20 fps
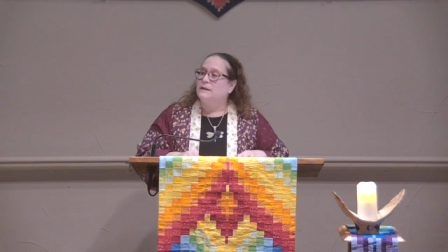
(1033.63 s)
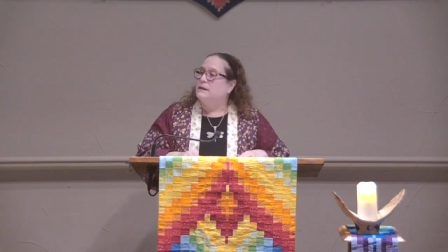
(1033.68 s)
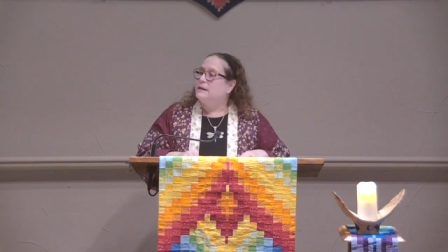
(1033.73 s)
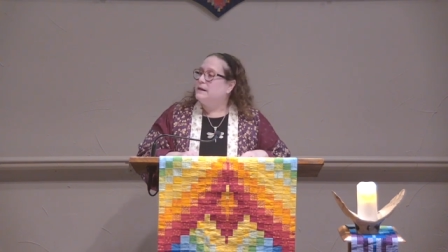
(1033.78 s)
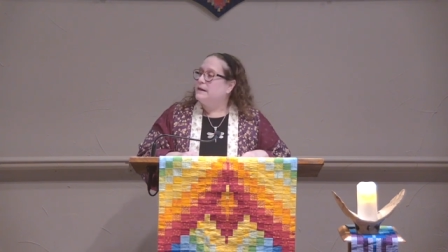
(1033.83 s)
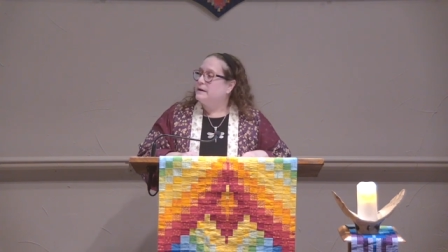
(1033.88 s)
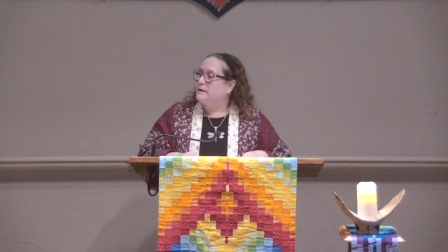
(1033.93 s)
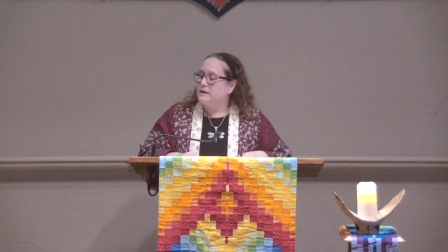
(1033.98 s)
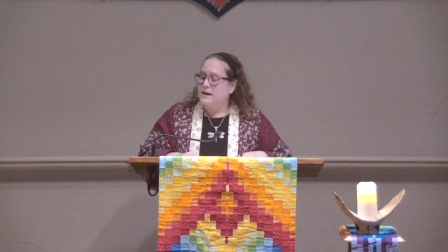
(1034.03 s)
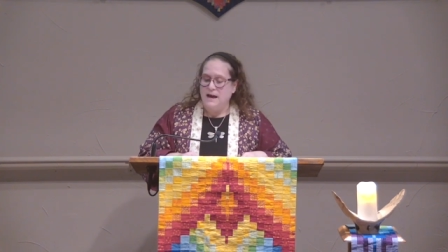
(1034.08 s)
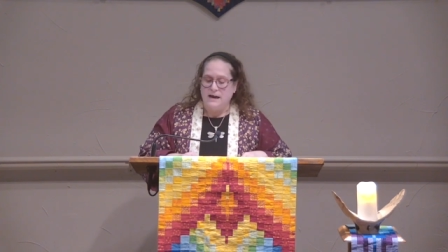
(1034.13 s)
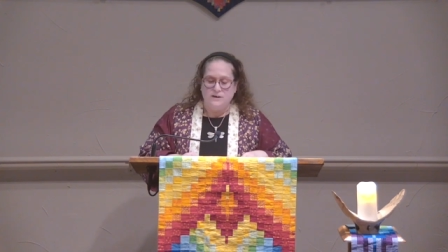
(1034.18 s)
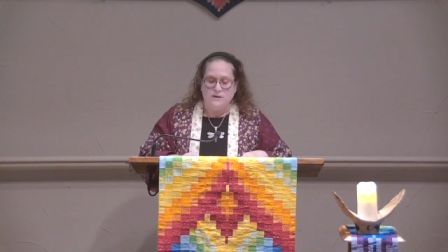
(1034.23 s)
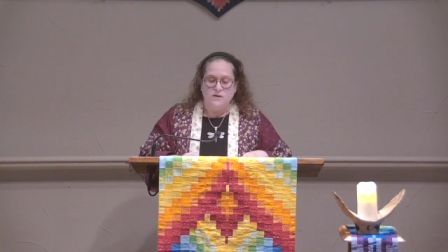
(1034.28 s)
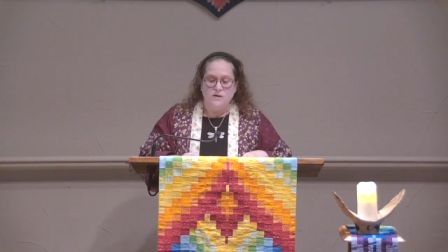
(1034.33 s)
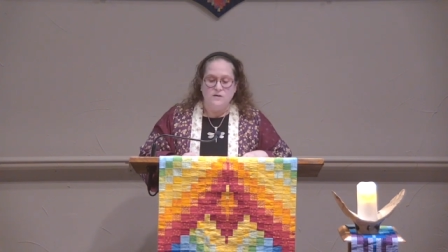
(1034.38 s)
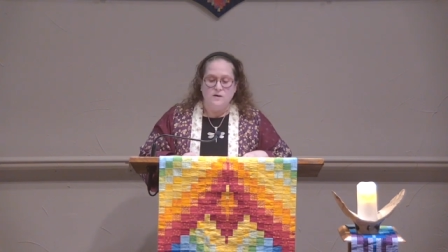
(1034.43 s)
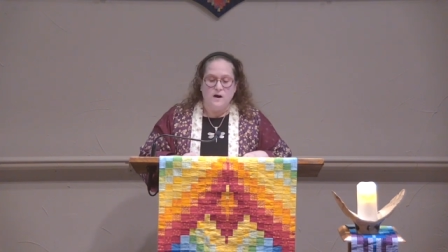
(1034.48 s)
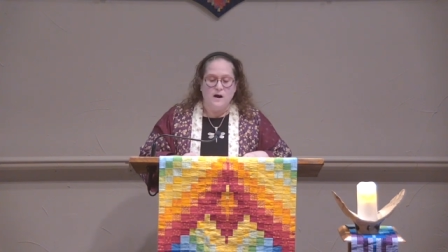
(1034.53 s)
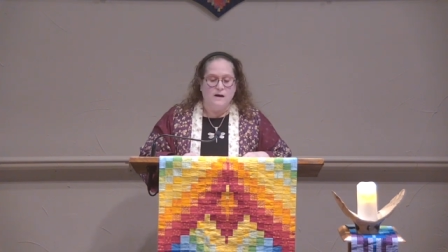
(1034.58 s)
The
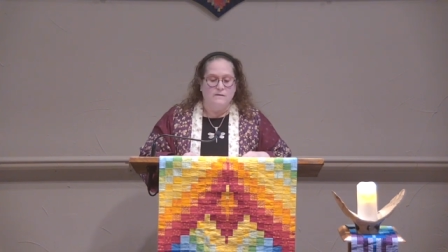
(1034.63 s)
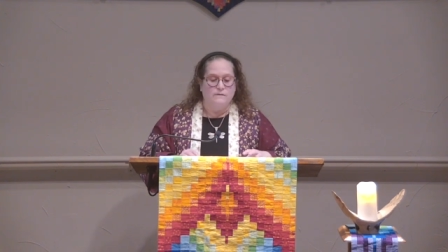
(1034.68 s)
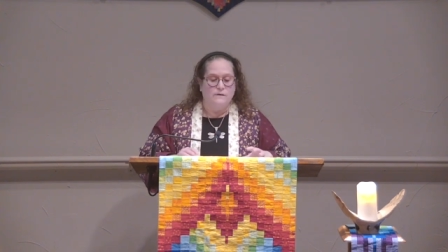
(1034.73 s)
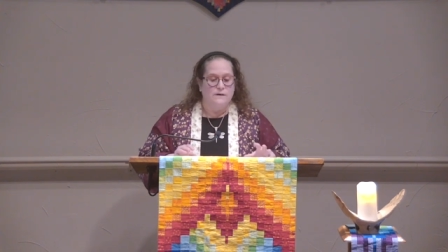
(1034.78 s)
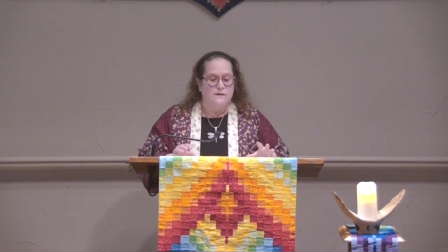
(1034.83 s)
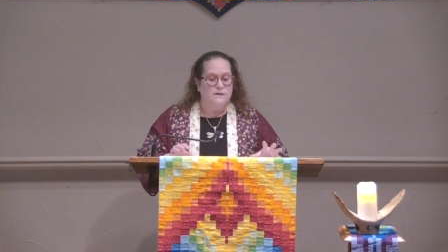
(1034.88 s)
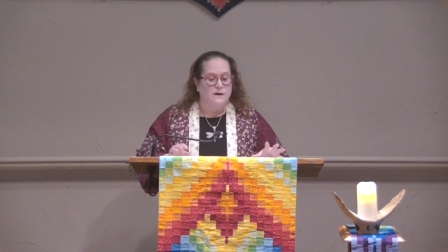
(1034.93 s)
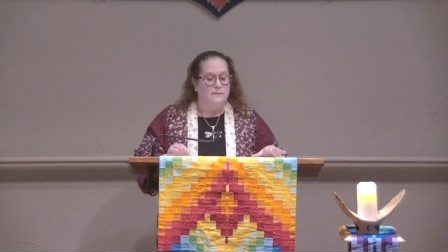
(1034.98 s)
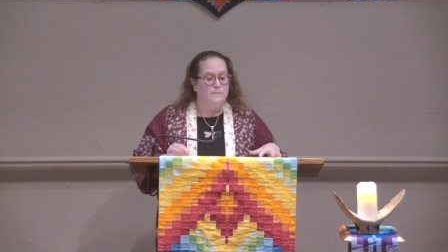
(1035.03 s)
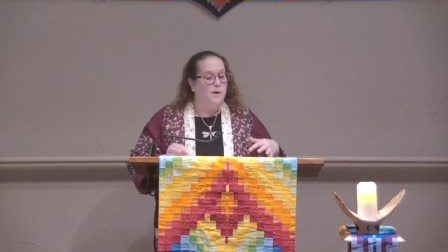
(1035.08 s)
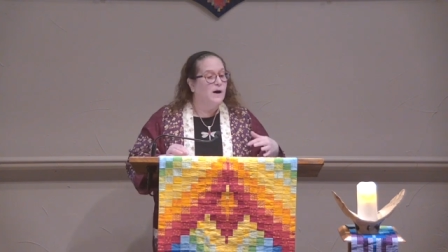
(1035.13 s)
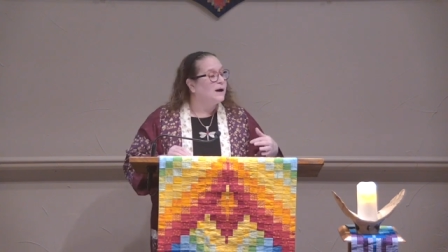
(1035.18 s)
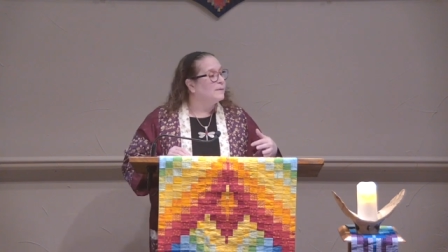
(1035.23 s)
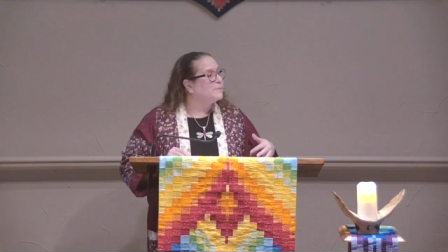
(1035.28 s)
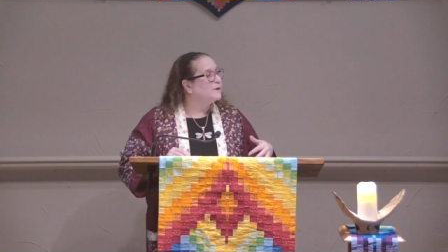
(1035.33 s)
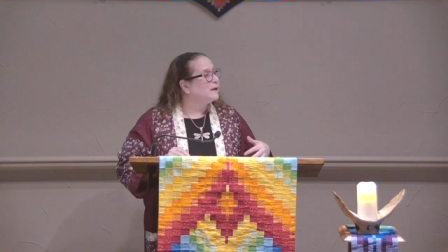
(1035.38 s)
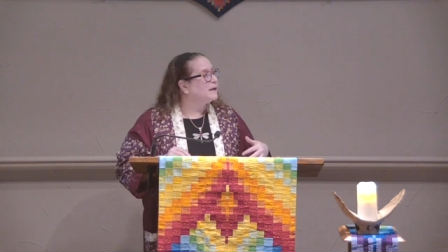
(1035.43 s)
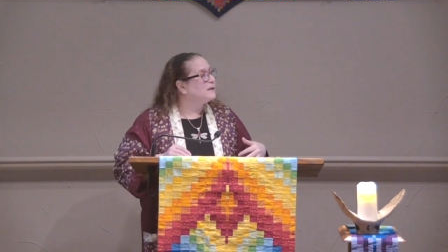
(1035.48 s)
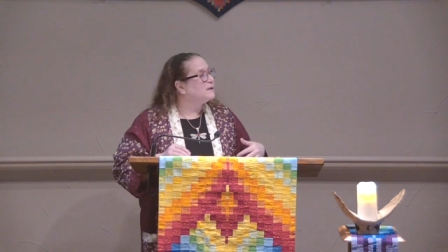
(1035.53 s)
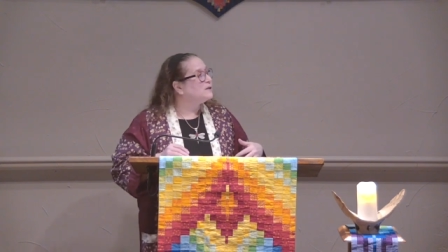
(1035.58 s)
International Conference on
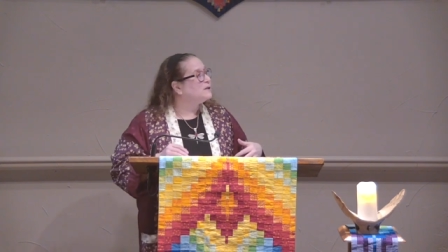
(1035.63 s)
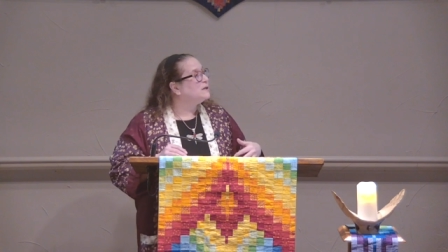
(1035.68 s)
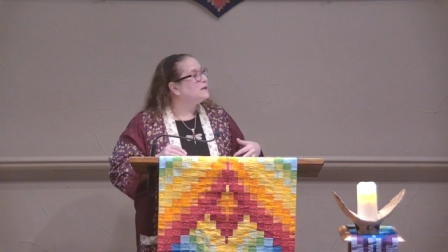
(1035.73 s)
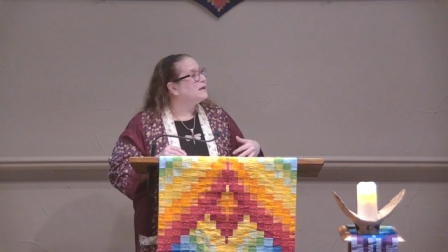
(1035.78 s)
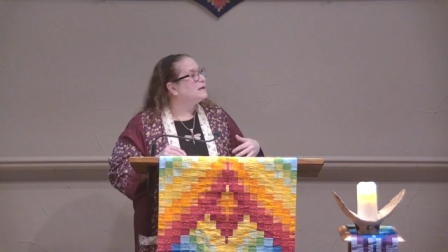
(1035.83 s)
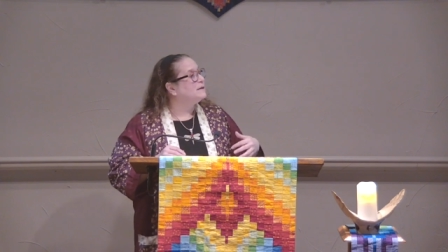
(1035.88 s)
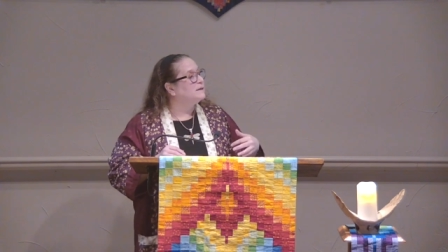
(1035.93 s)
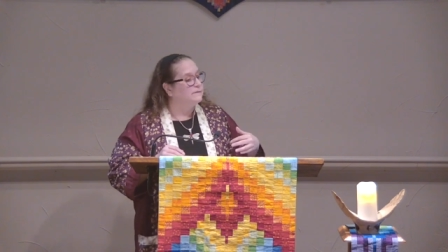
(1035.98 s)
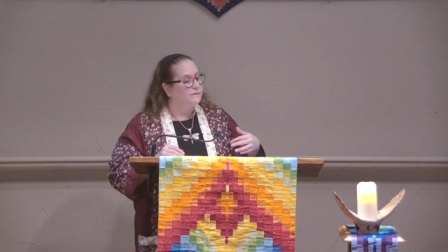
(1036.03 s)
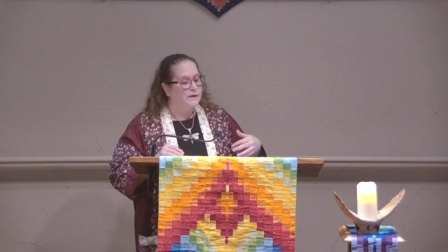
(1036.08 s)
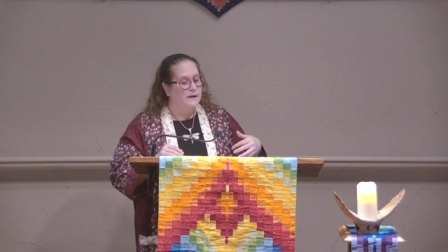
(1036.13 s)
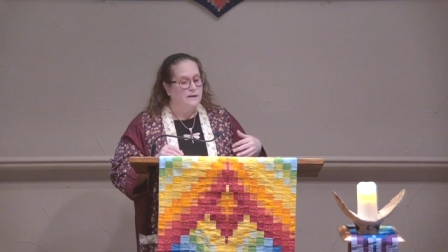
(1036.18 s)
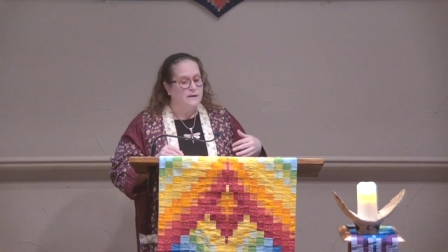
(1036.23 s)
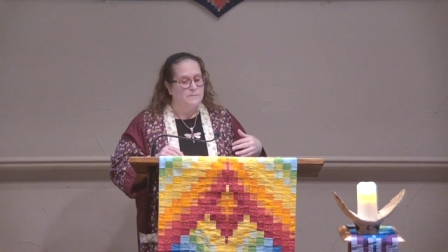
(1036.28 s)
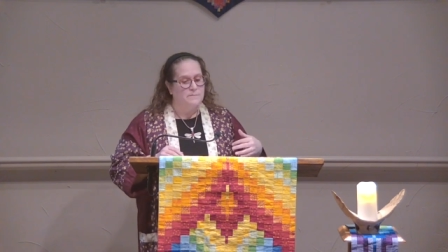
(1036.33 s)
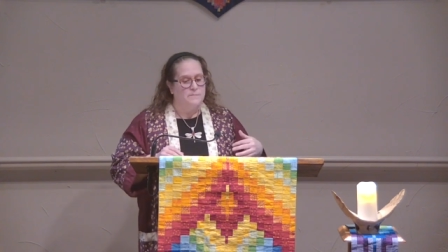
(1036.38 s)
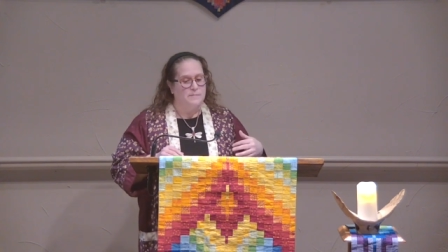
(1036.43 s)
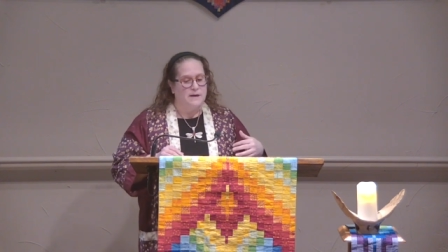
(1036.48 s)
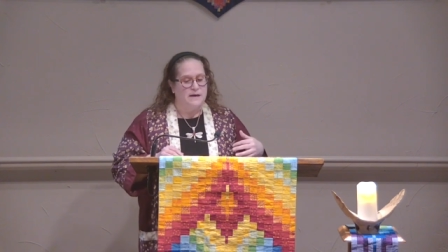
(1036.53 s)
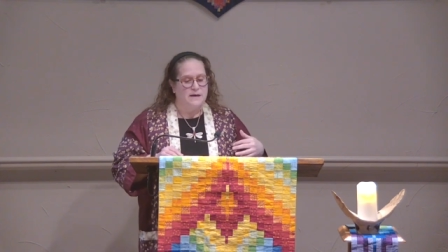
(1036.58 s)
Population and
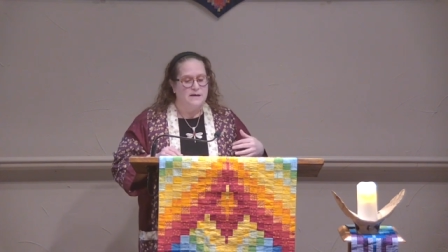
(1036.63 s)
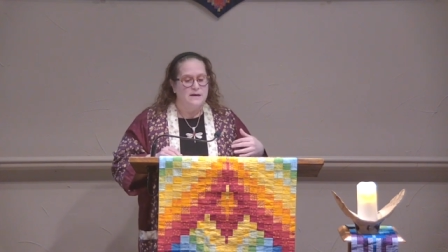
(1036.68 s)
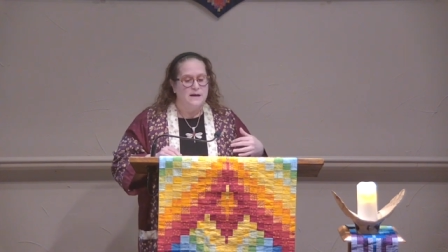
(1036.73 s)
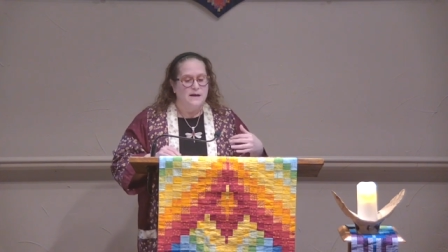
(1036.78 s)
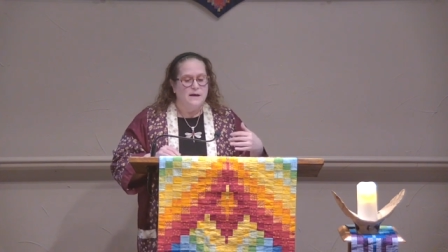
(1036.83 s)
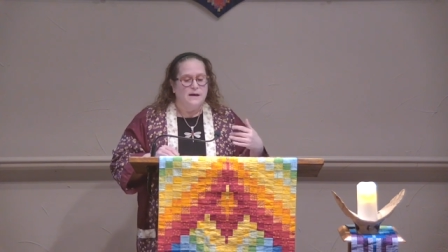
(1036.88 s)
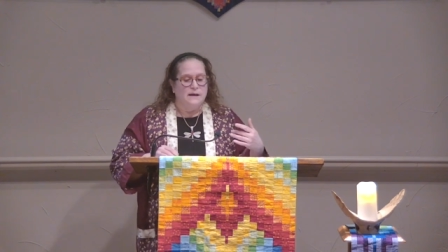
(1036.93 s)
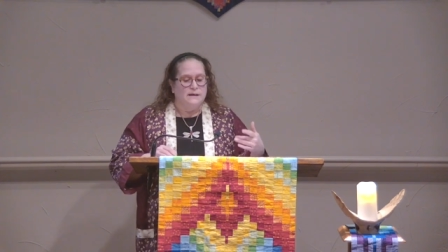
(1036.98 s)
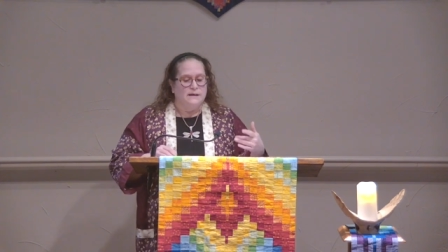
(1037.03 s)
Development